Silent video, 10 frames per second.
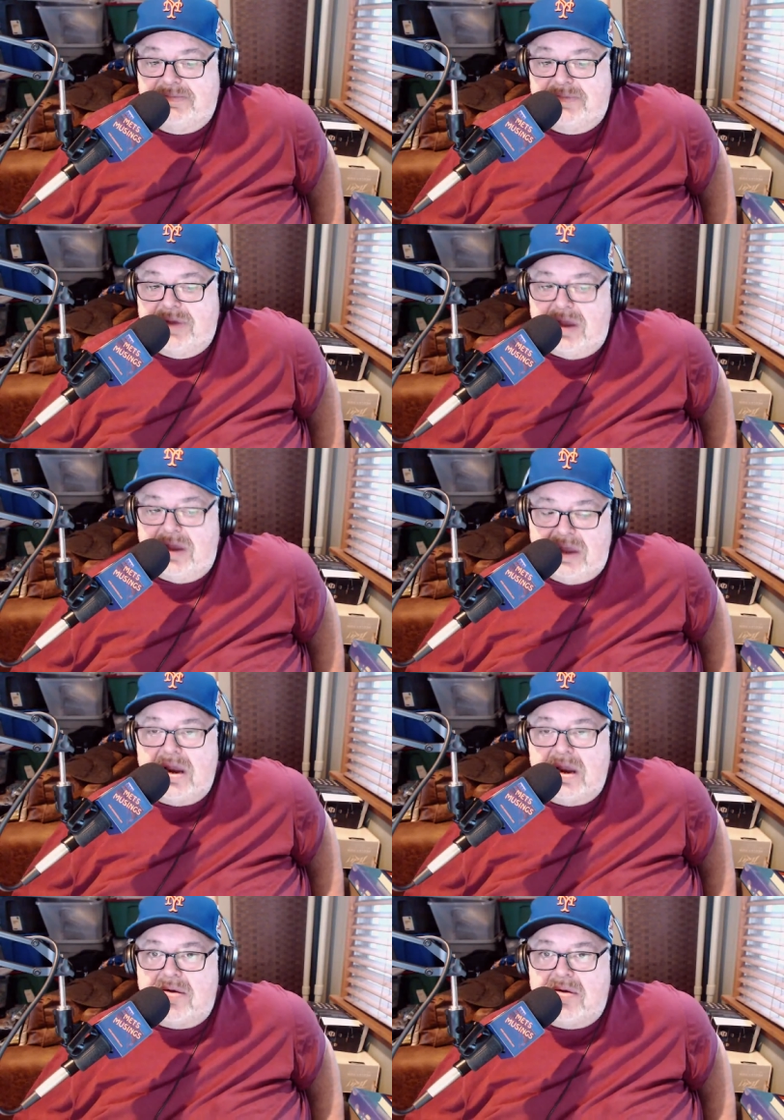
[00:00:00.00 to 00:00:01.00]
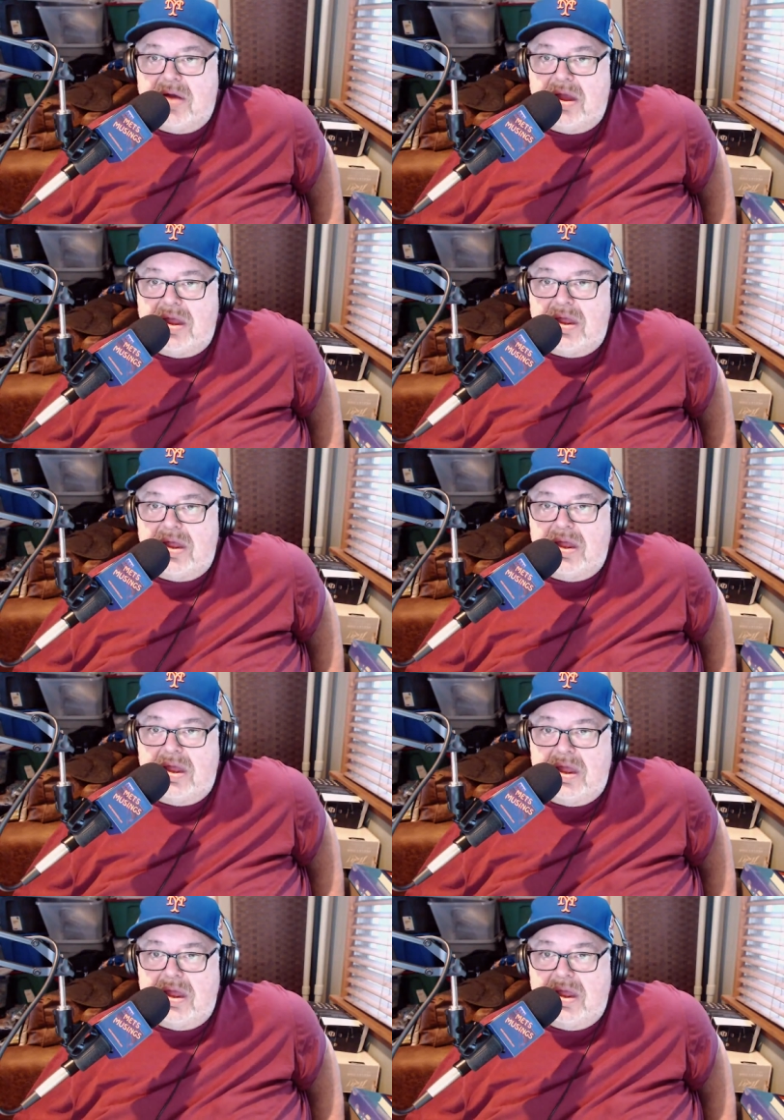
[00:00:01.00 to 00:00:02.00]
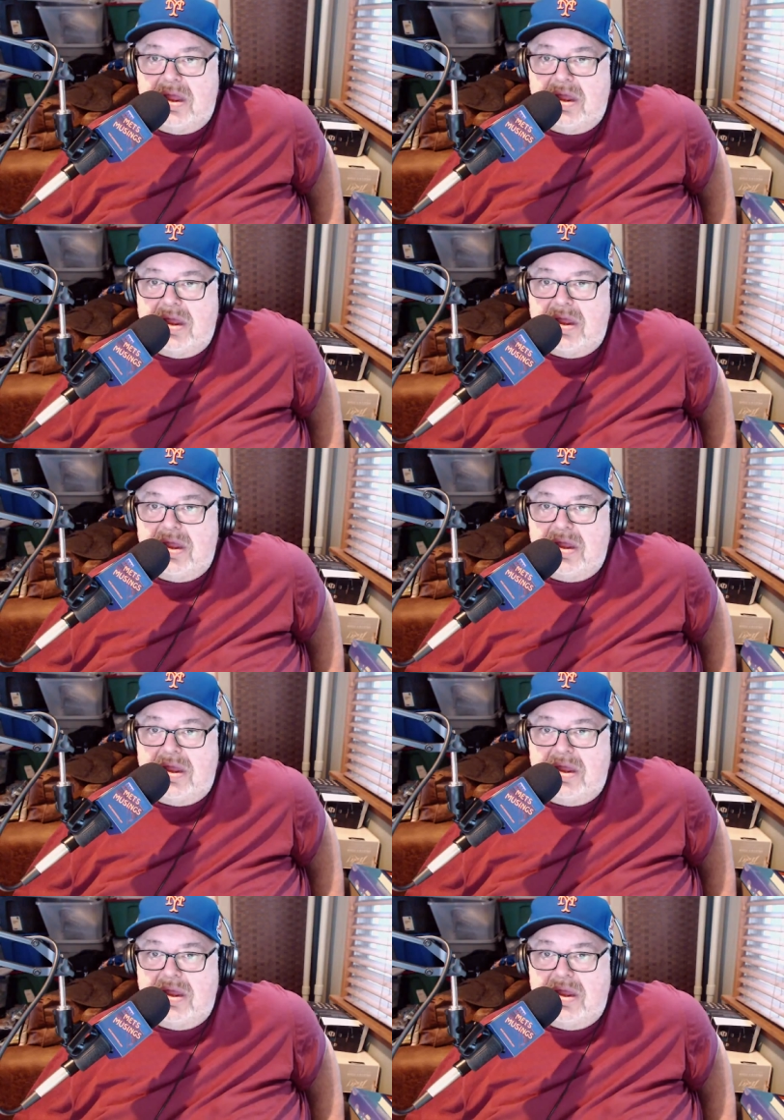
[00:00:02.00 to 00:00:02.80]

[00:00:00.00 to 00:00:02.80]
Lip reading: He never had the rumors